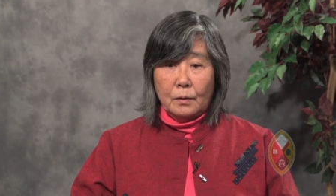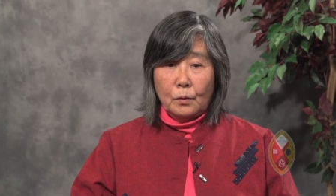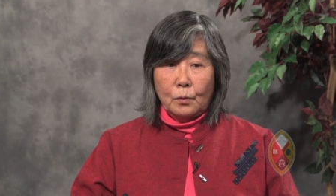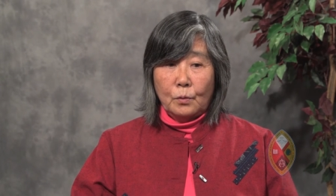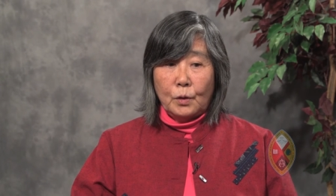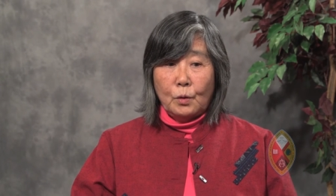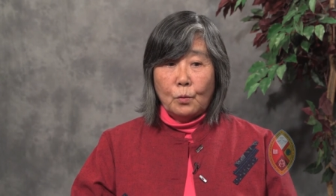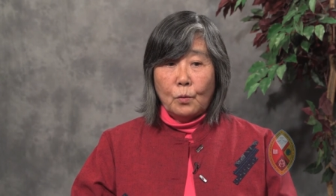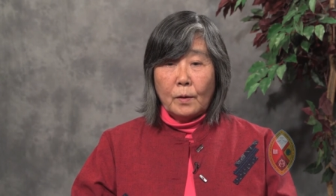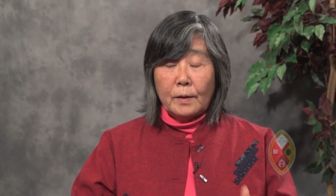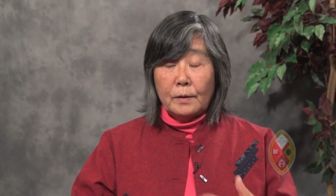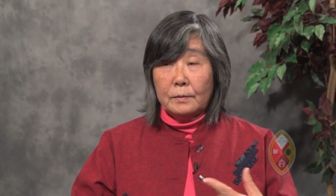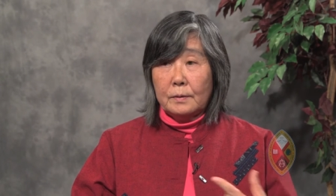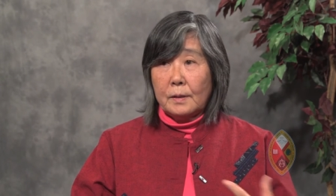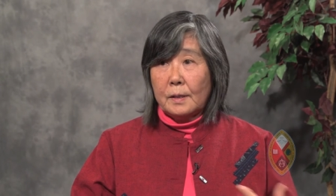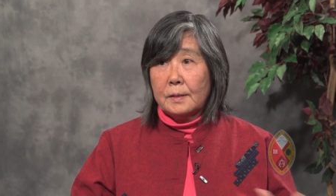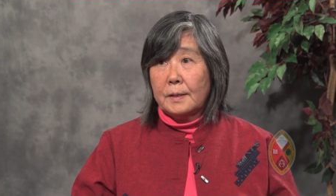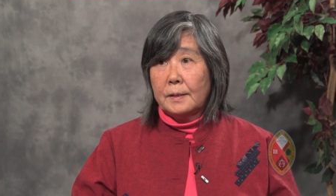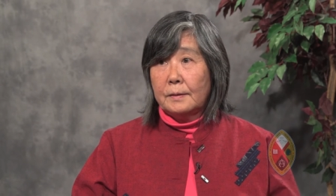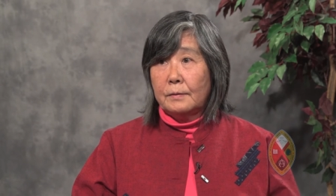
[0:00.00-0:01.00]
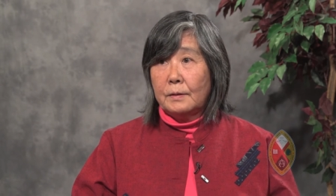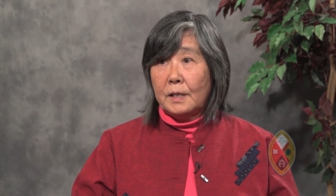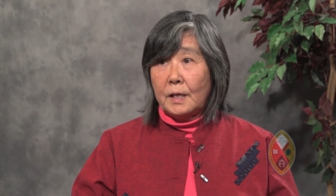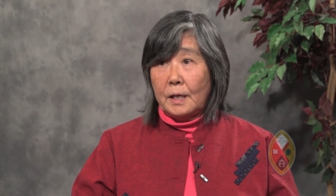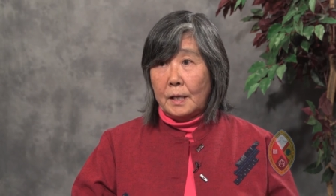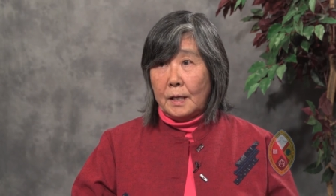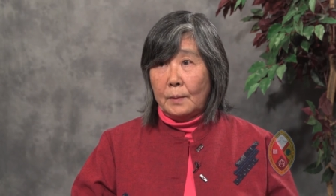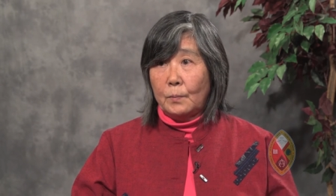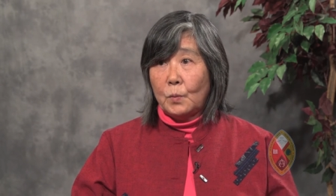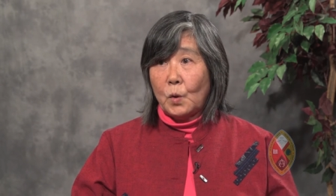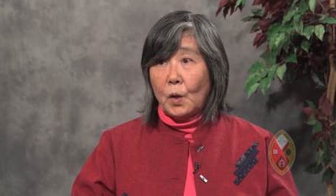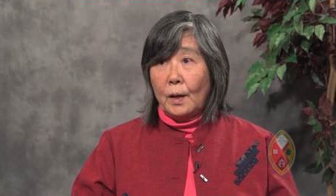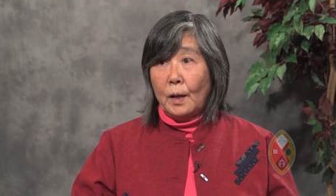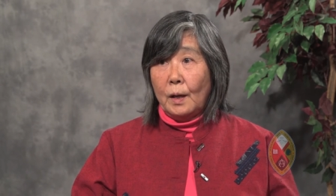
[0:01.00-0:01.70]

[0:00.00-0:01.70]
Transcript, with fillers: we worked as a team.